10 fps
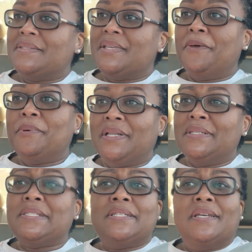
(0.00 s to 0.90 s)

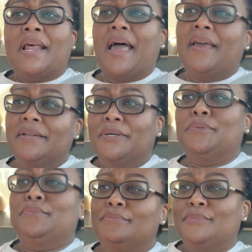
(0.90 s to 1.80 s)
typically she and I
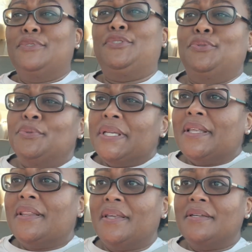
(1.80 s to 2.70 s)
don't do
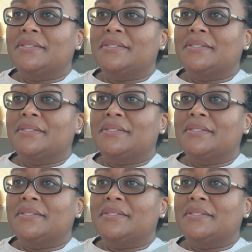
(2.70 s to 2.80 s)
anything,